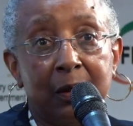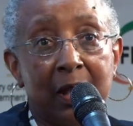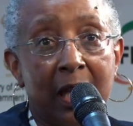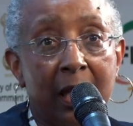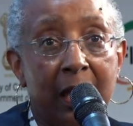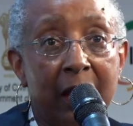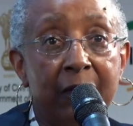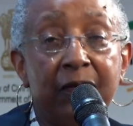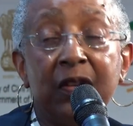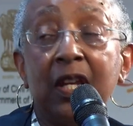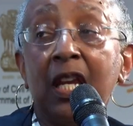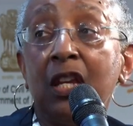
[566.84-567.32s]

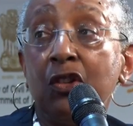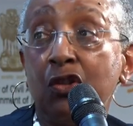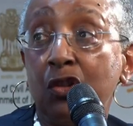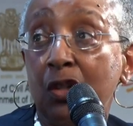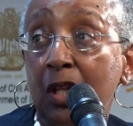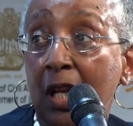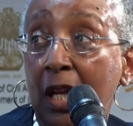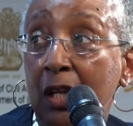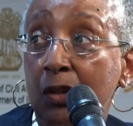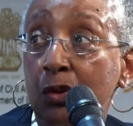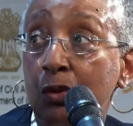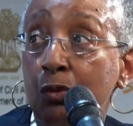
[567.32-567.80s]
aviation
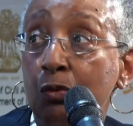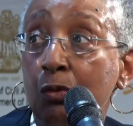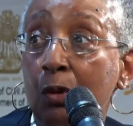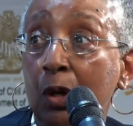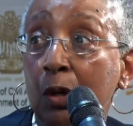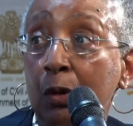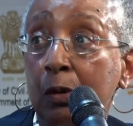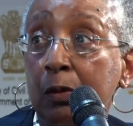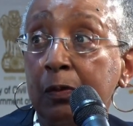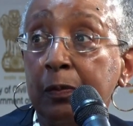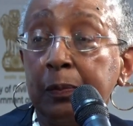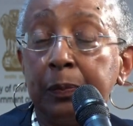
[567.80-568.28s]
has
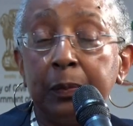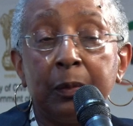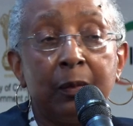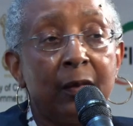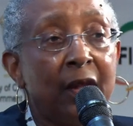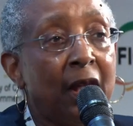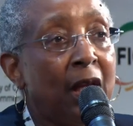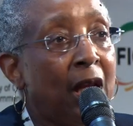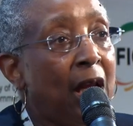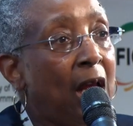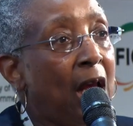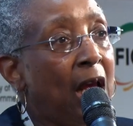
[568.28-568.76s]
grown.
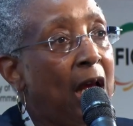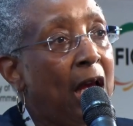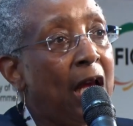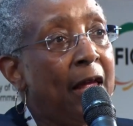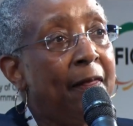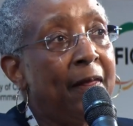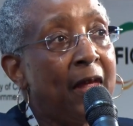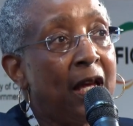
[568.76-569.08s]
And